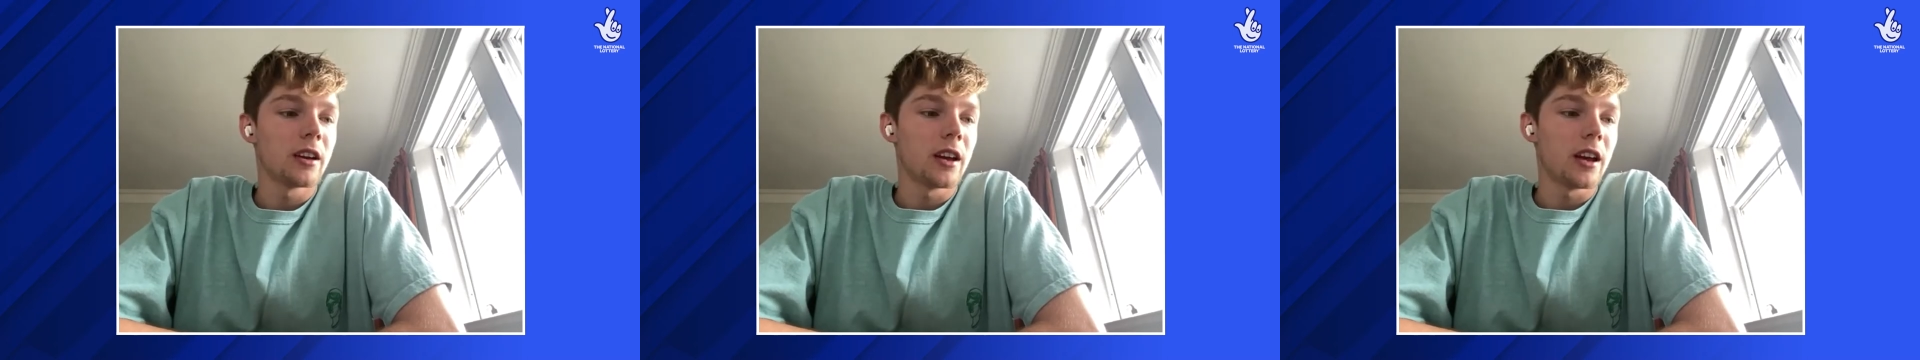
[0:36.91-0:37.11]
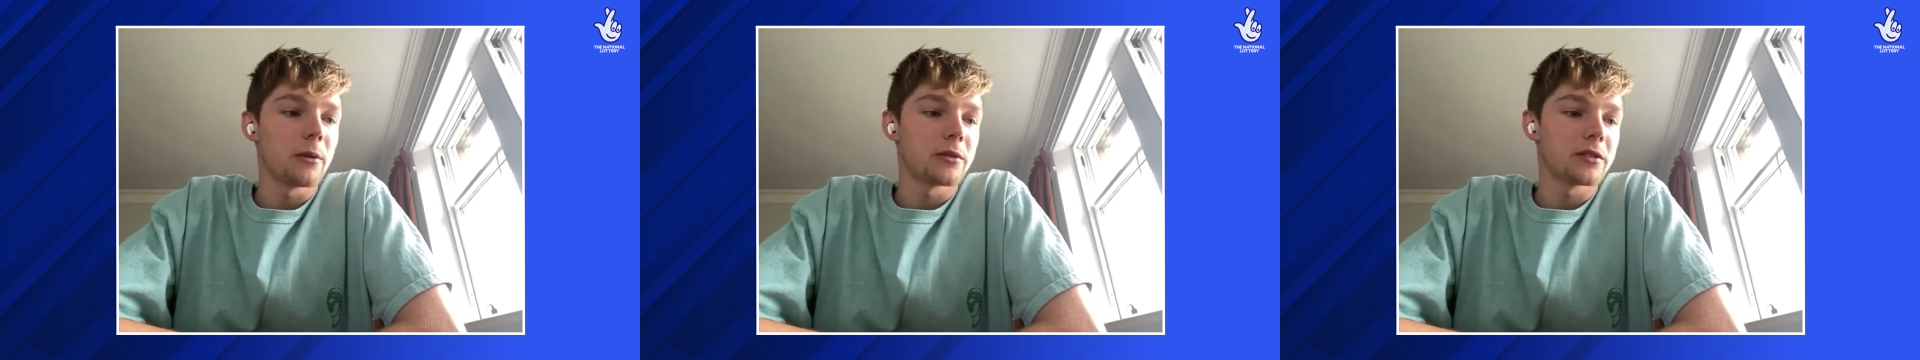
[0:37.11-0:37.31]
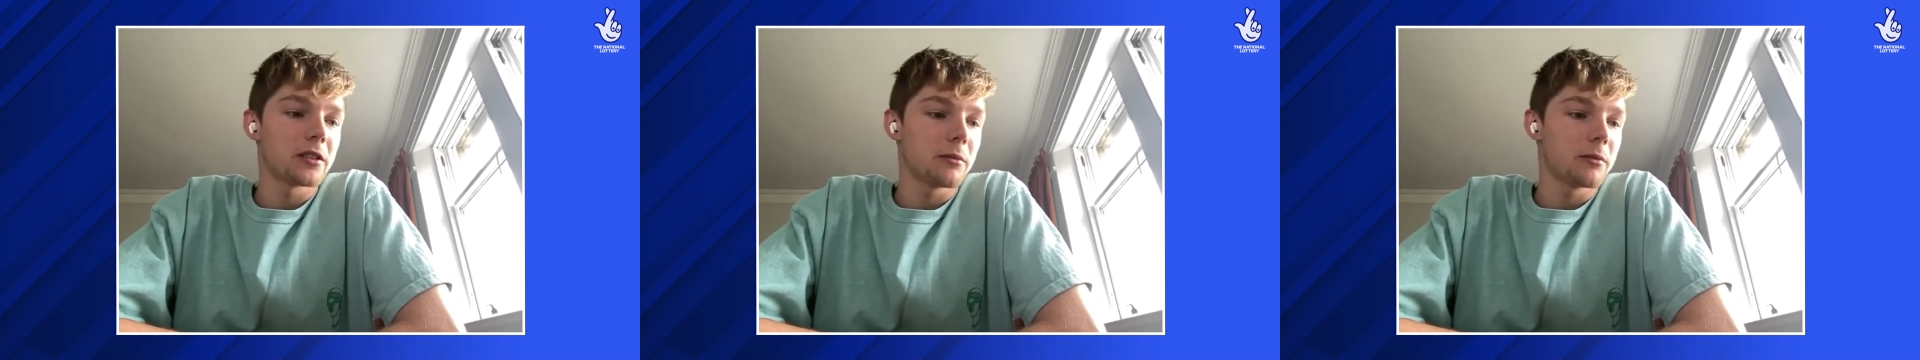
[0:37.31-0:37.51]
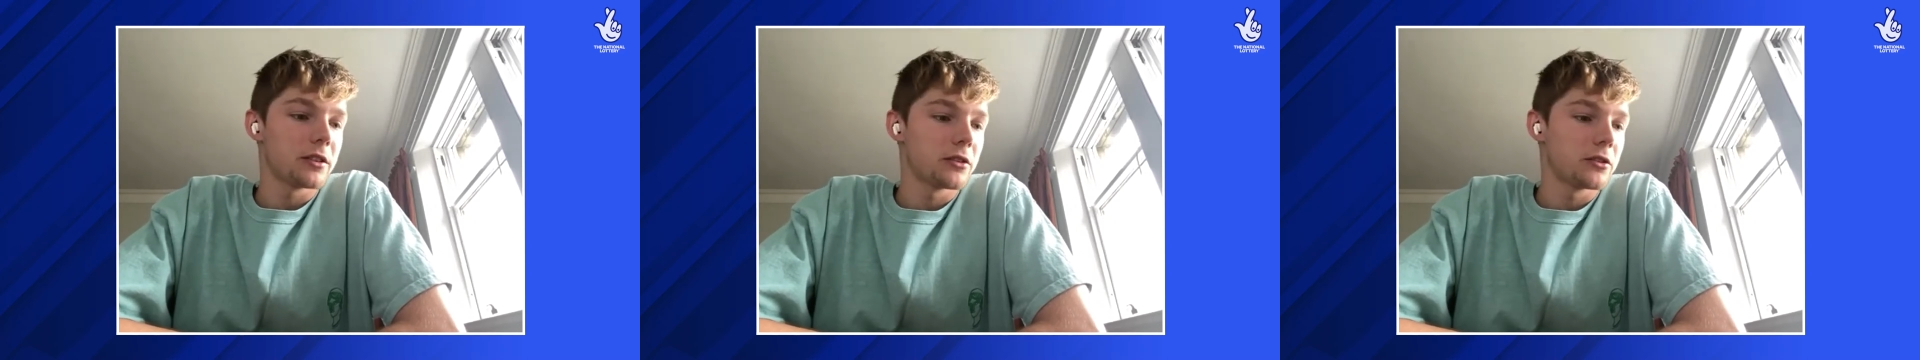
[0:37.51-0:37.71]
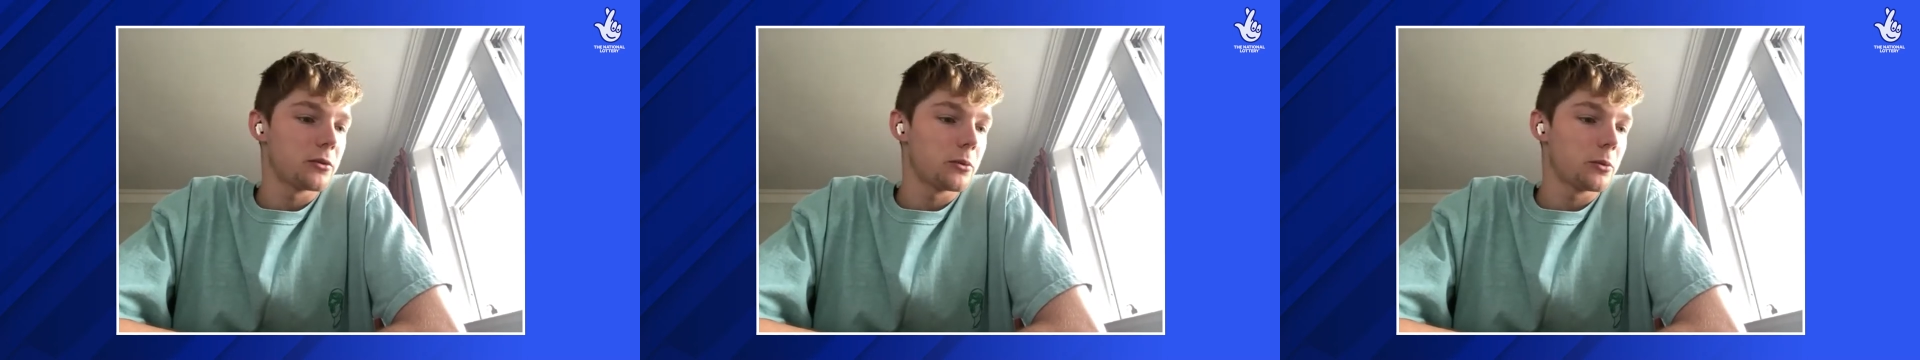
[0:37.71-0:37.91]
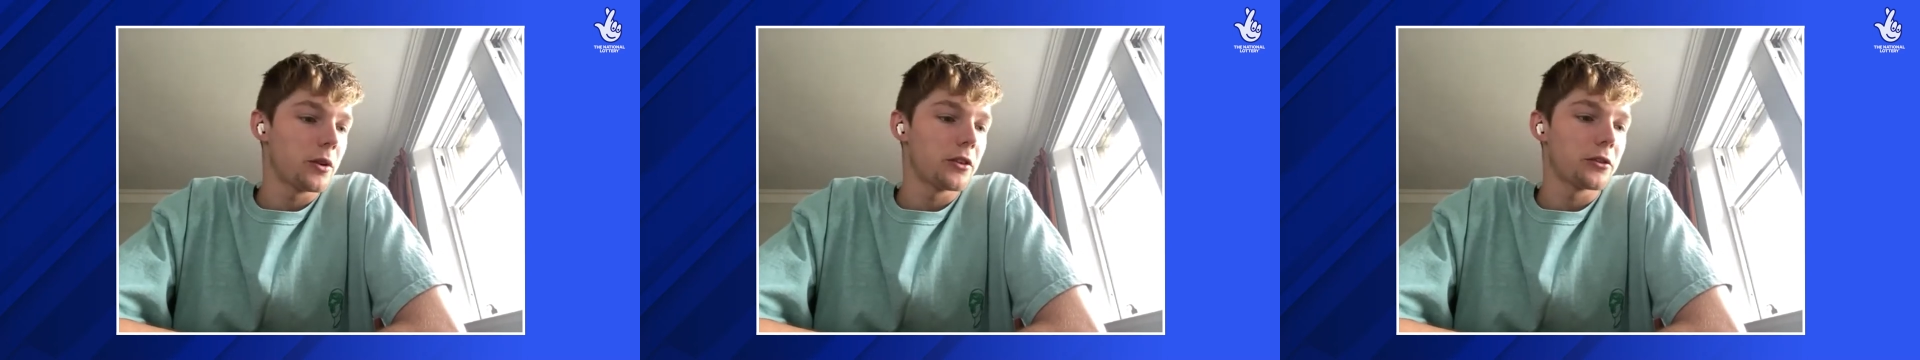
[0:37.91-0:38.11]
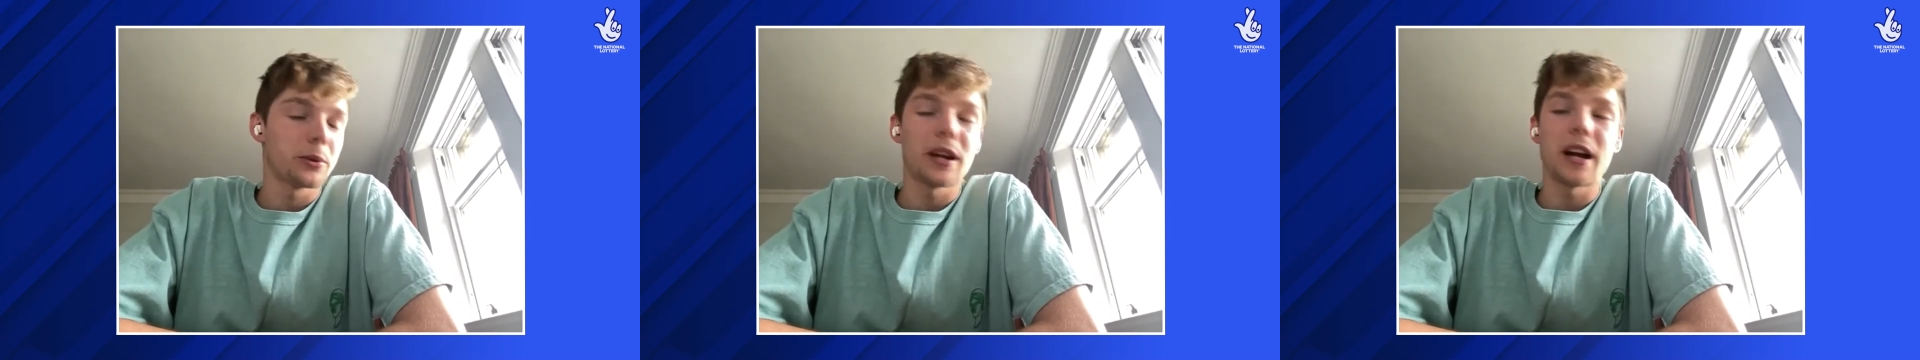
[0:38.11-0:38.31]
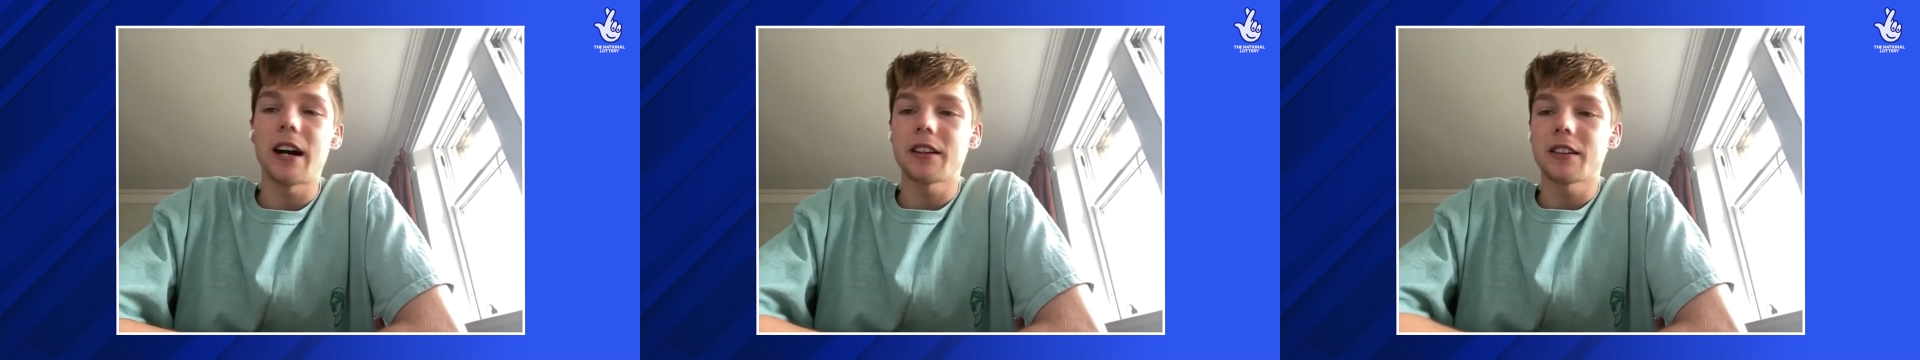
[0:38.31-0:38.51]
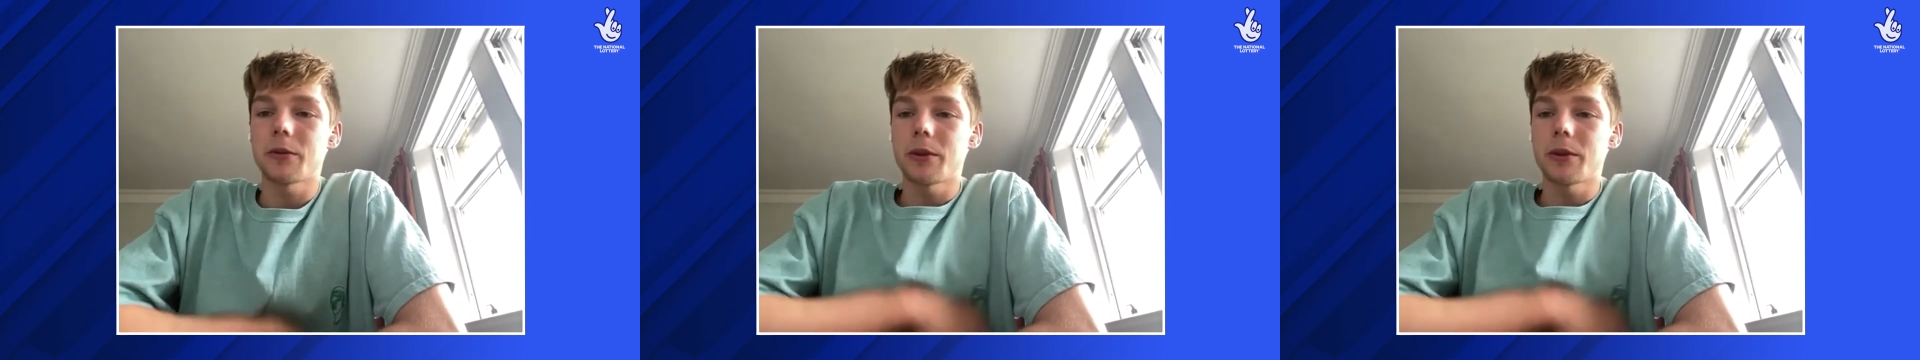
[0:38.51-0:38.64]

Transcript: It was something, you know, once we had it,